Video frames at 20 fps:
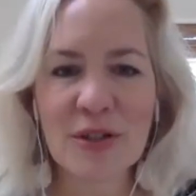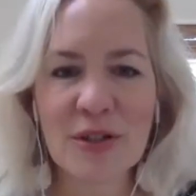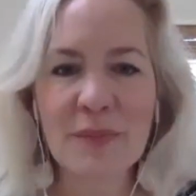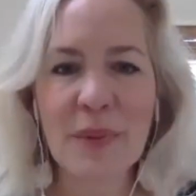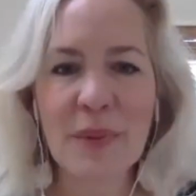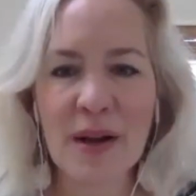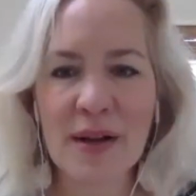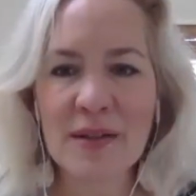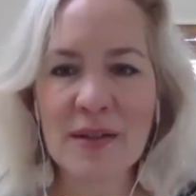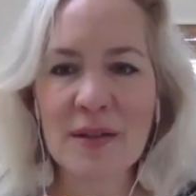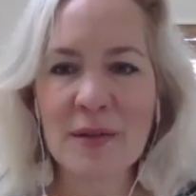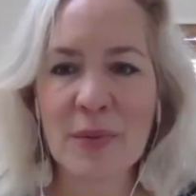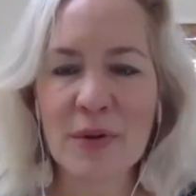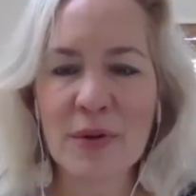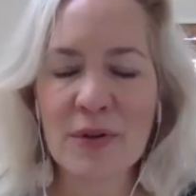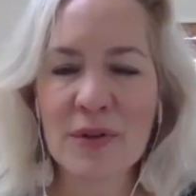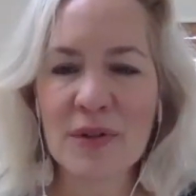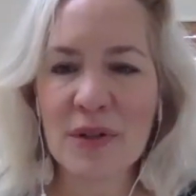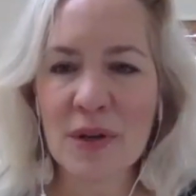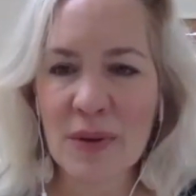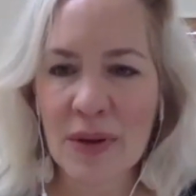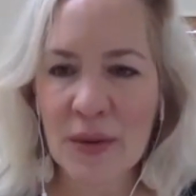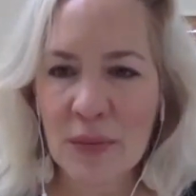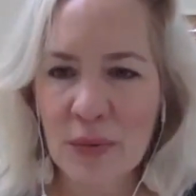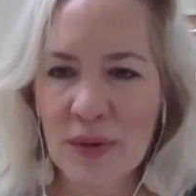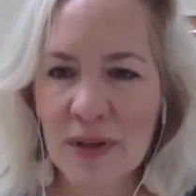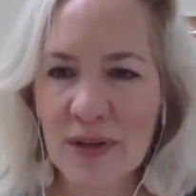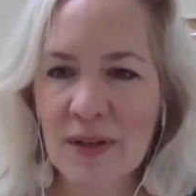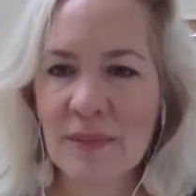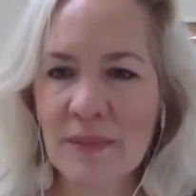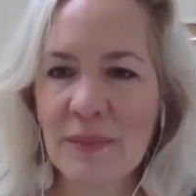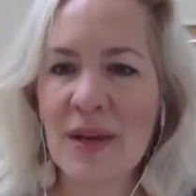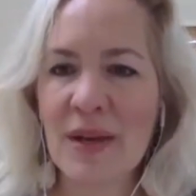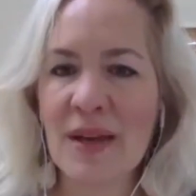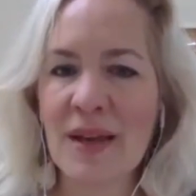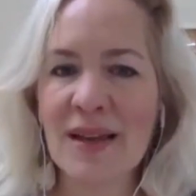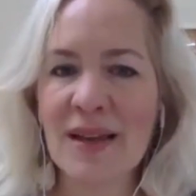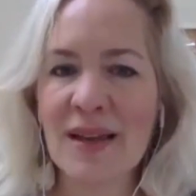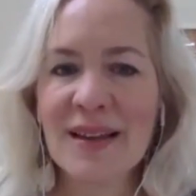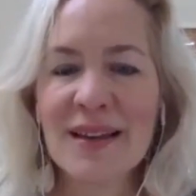as possible, so I wouldn't
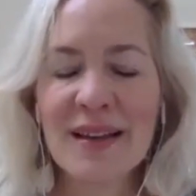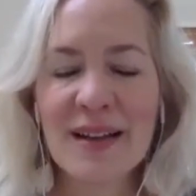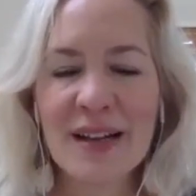be